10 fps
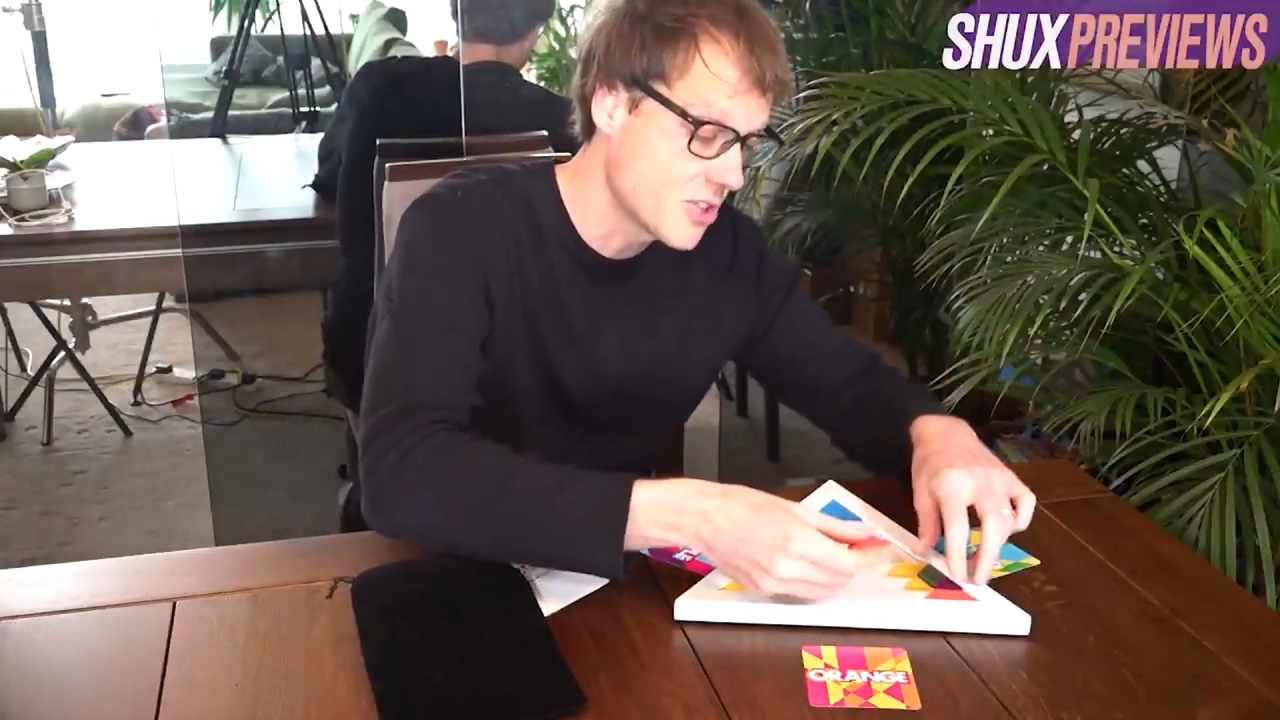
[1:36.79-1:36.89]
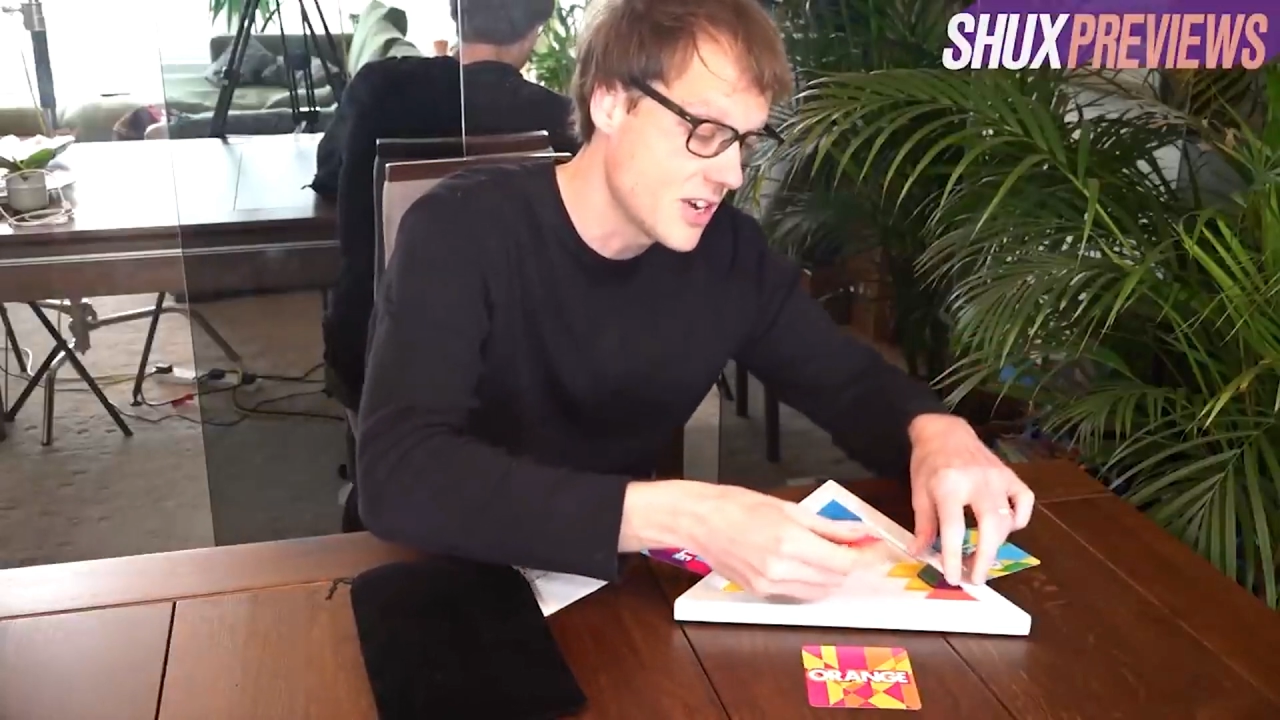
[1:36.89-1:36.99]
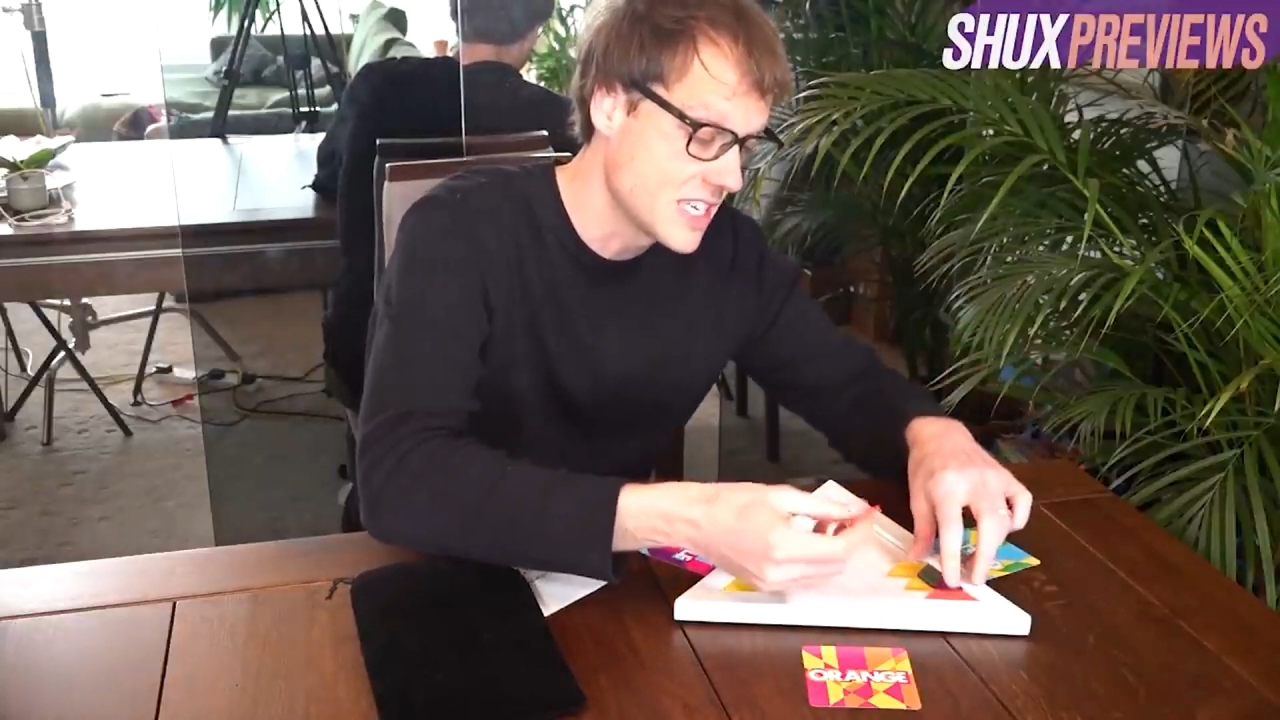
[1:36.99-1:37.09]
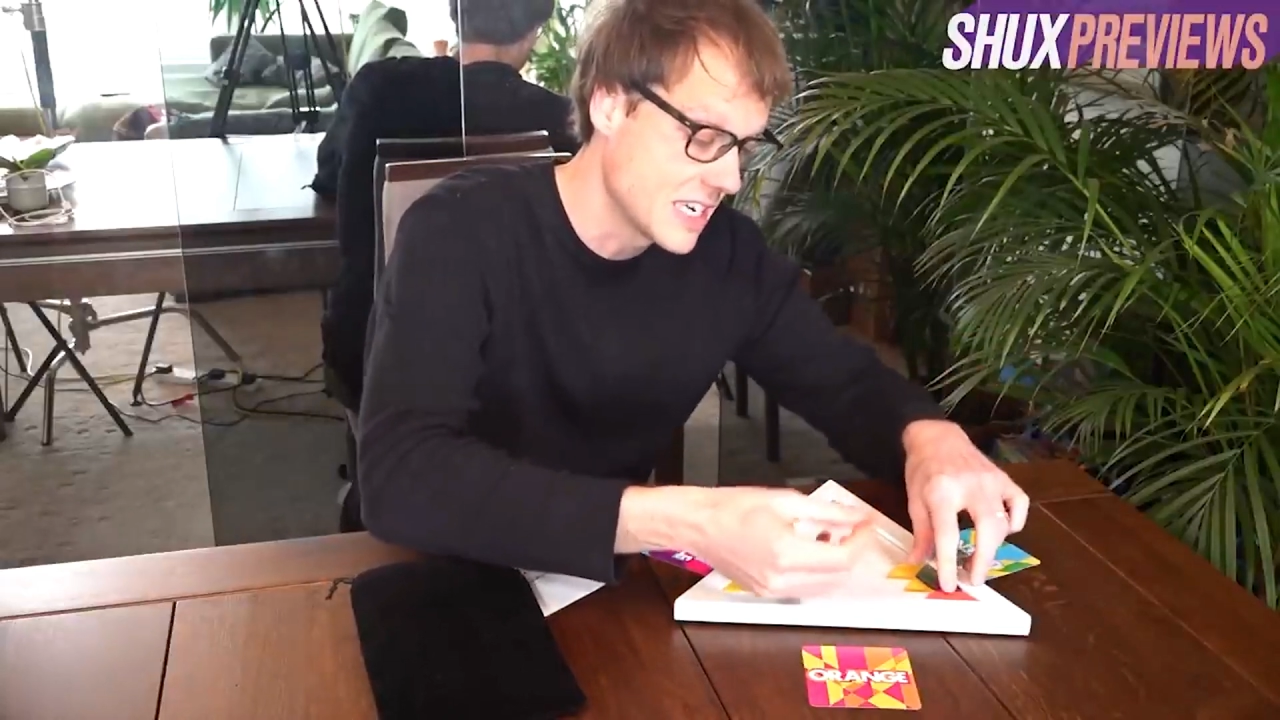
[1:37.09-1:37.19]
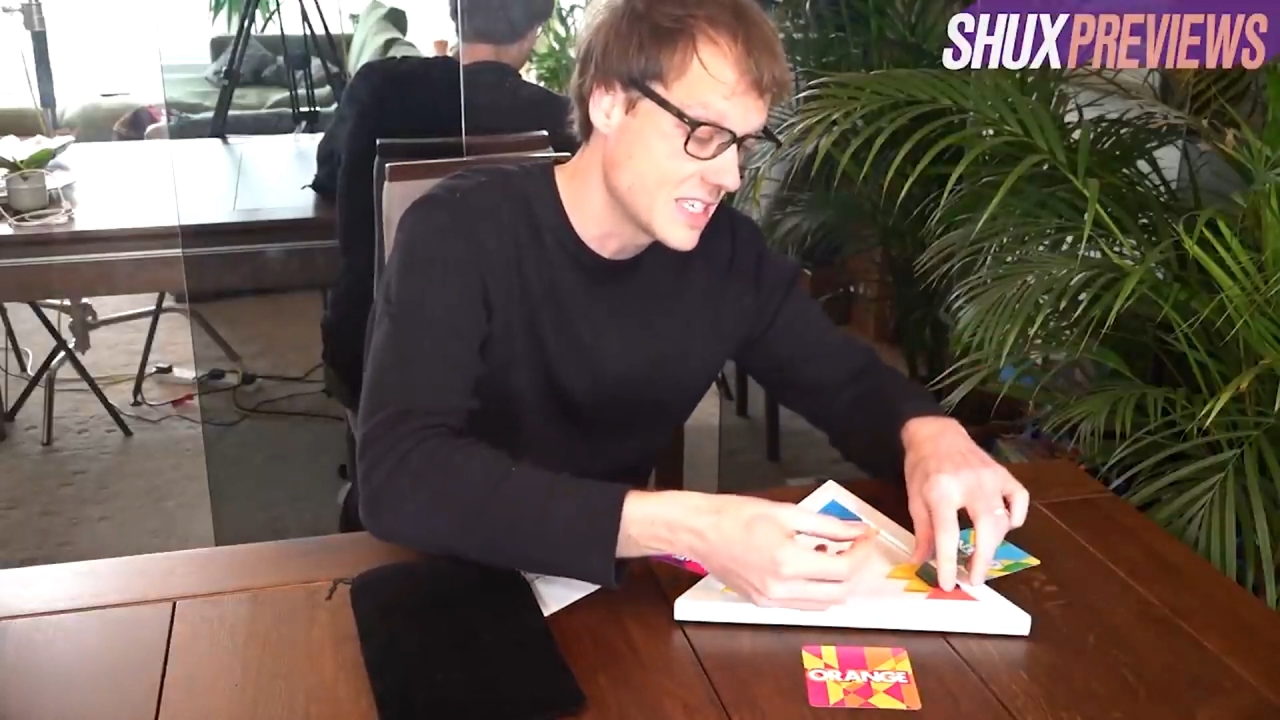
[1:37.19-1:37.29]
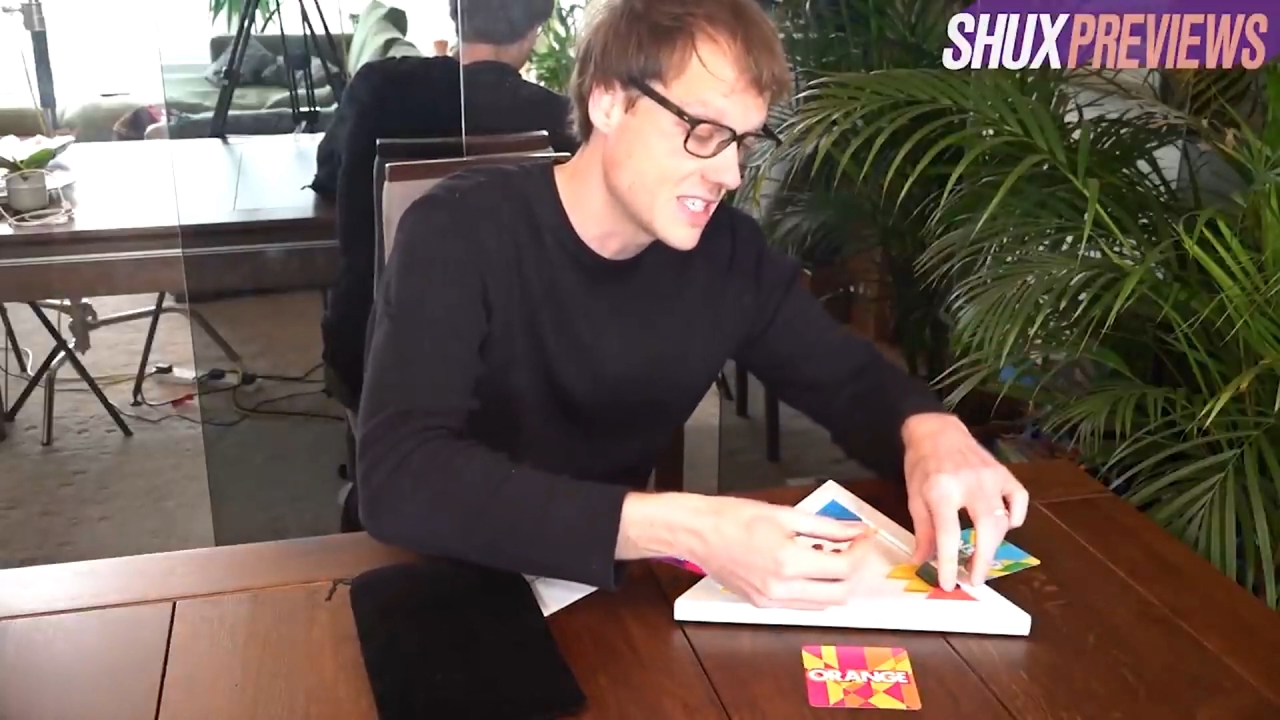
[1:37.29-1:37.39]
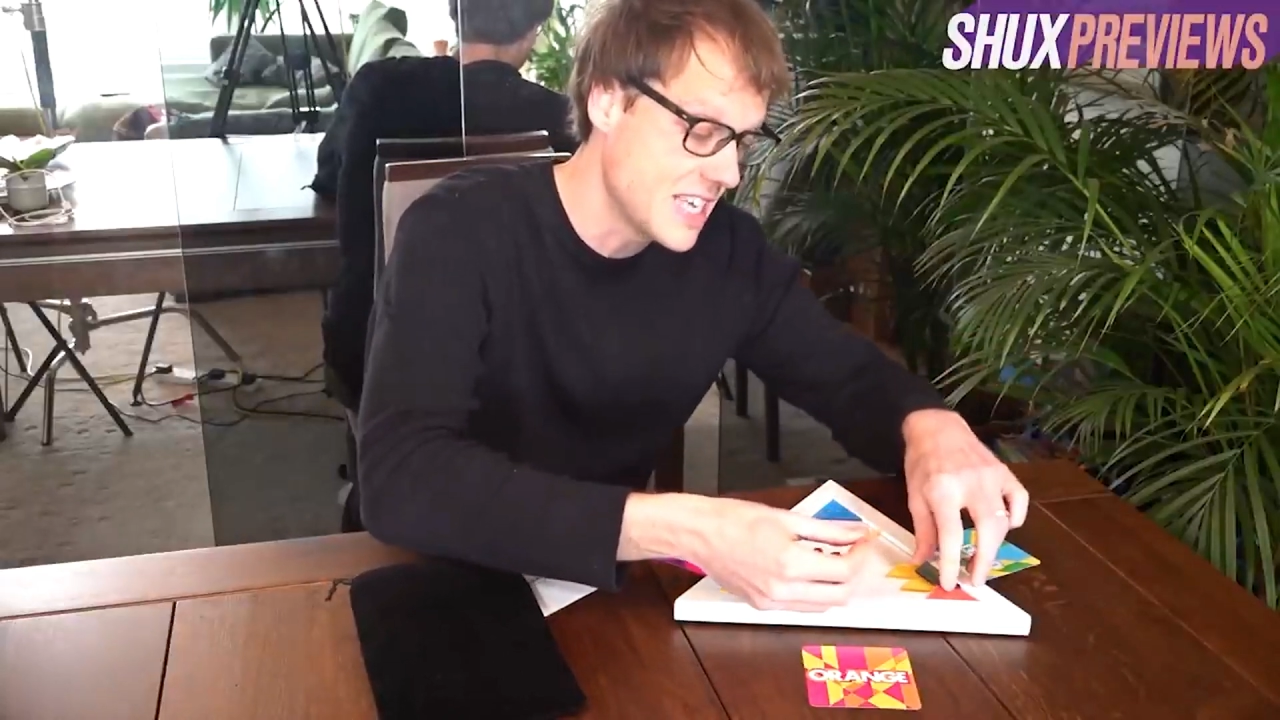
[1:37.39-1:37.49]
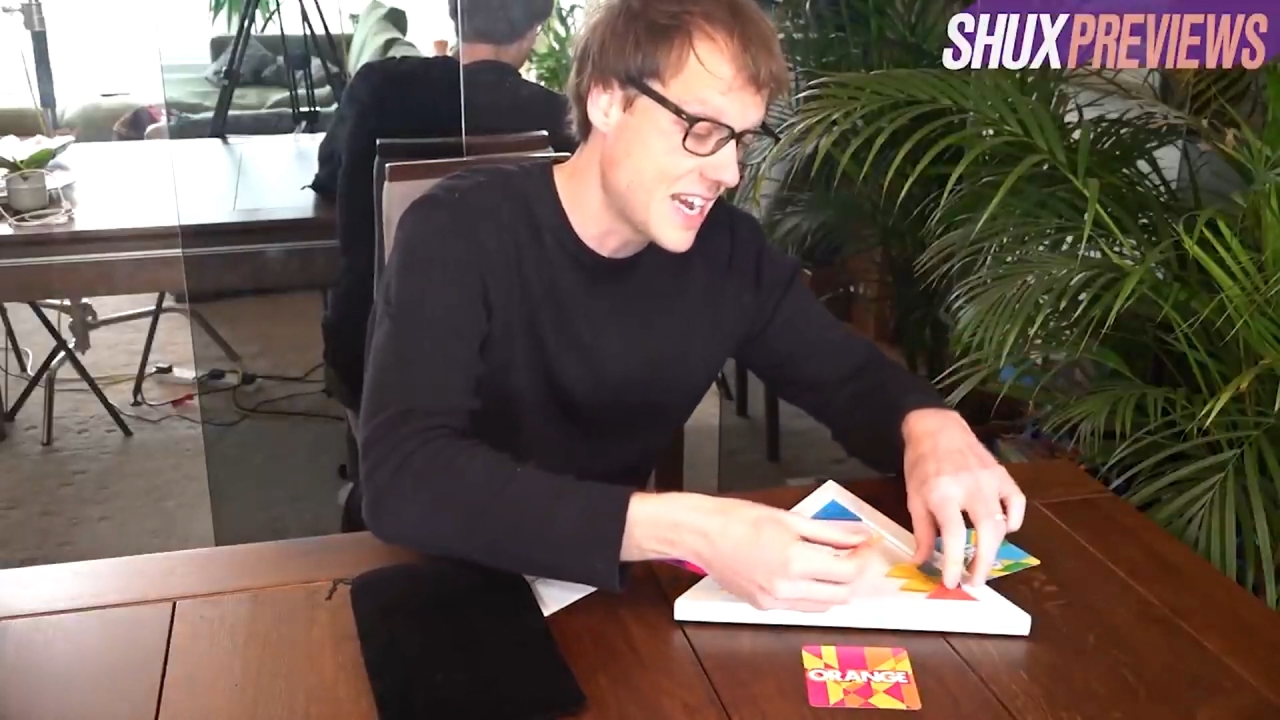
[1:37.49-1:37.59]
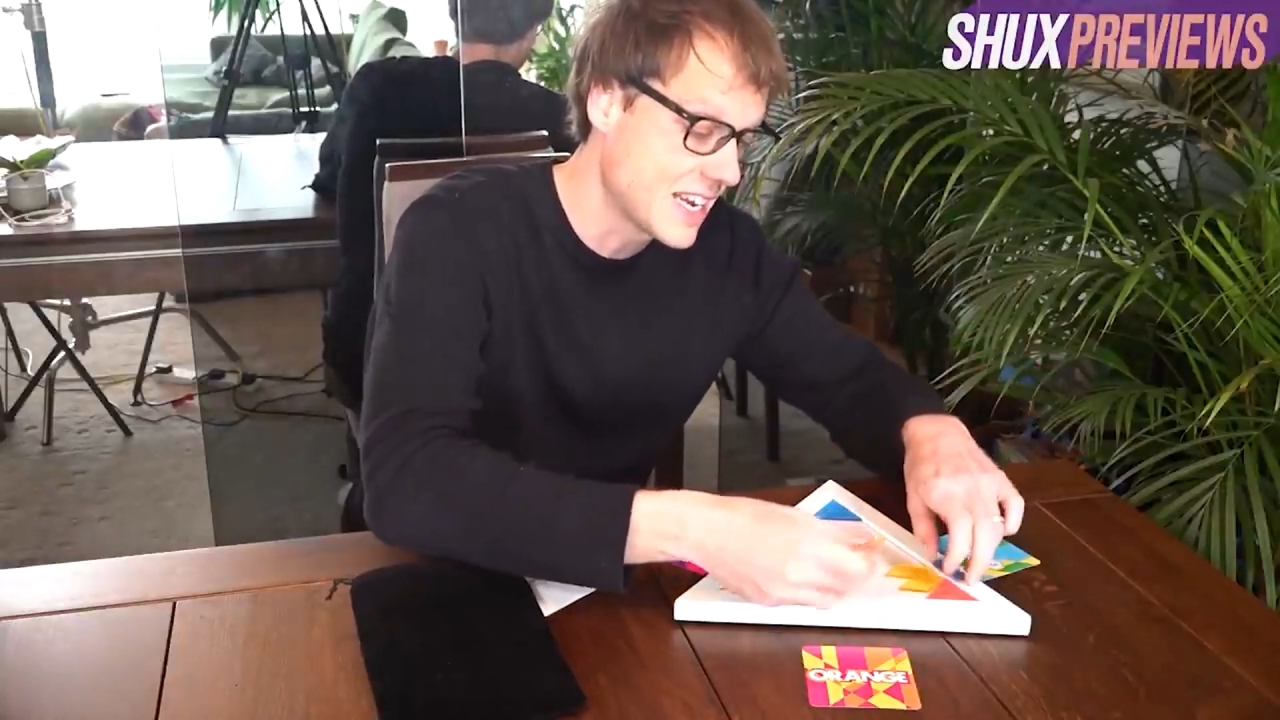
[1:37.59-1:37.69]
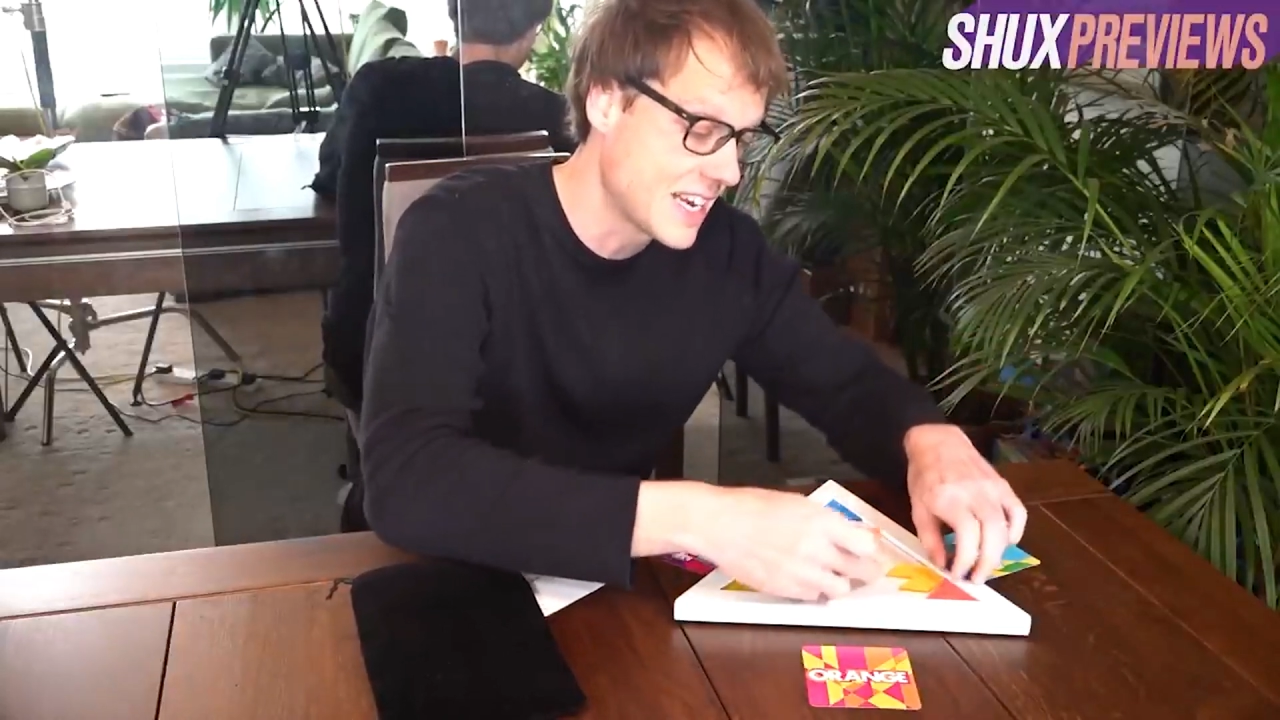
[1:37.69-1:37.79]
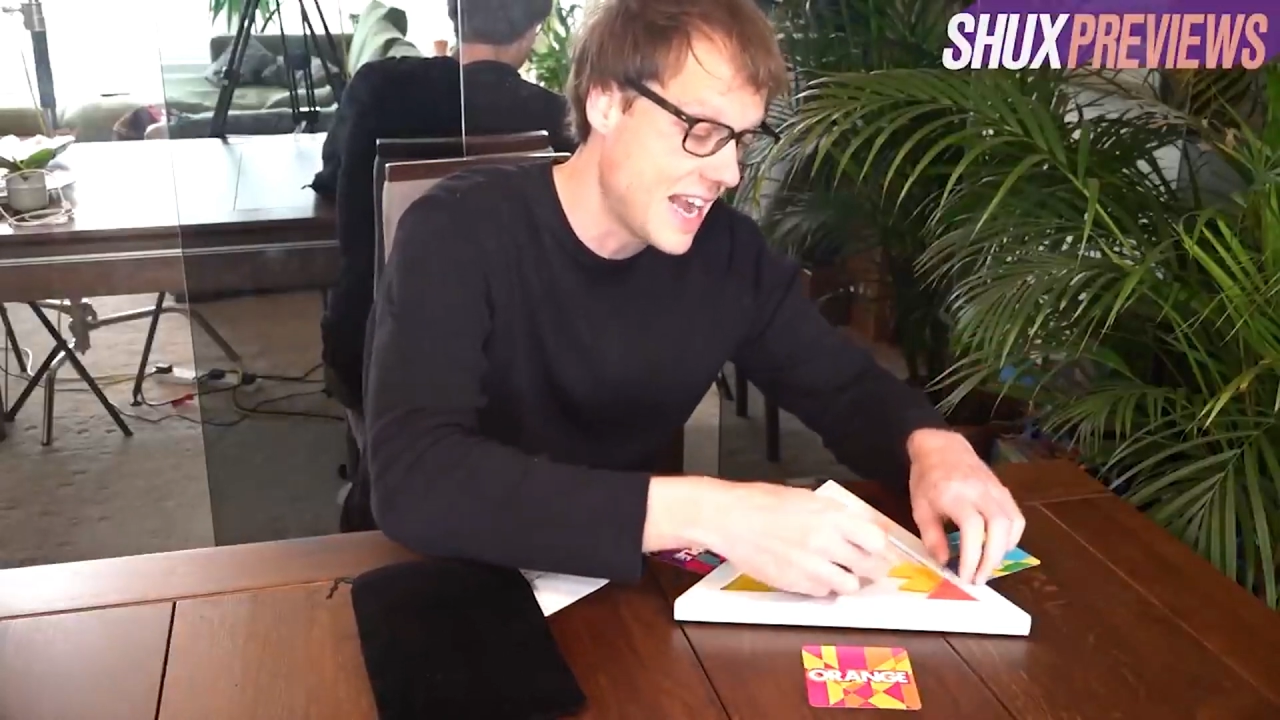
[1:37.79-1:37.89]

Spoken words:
creating a second